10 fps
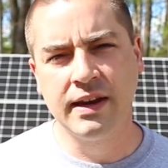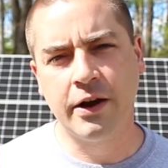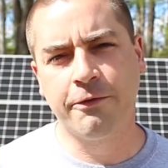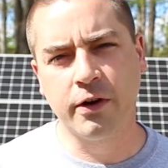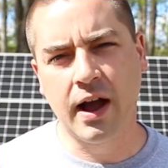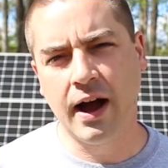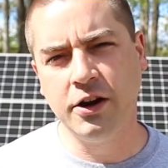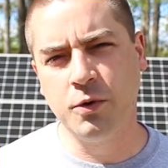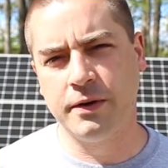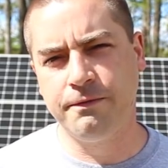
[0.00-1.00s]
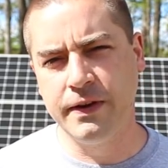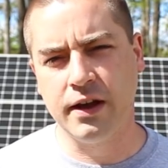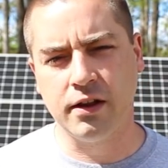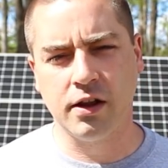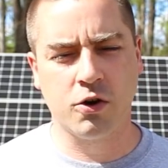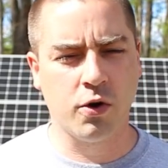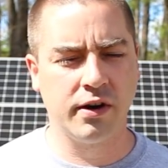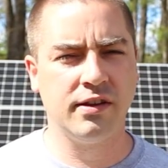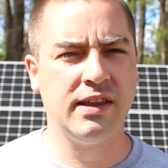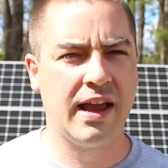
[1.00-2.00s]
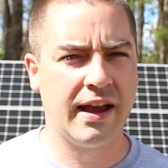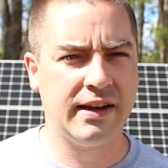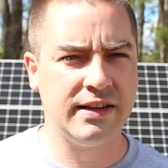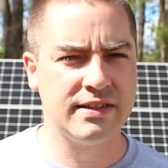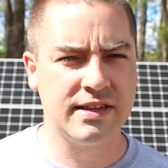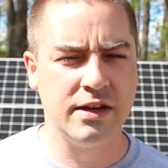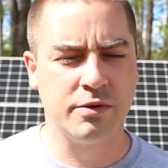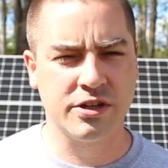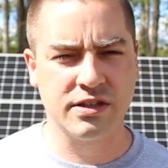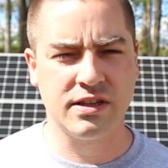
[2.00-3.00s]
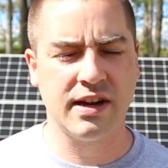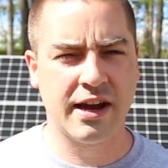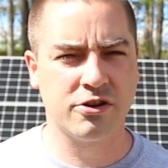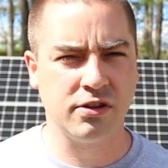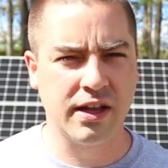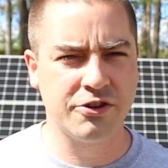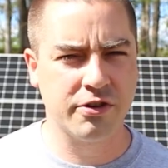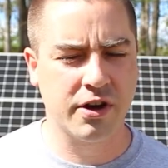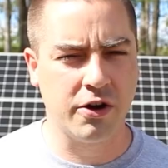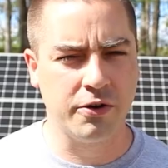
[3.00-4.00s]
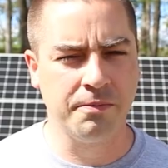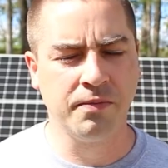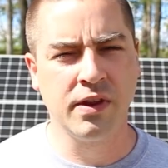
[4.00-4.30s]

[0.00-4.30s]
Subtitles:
Now for conduit fill, according to the NEC, which is the National Electric Code,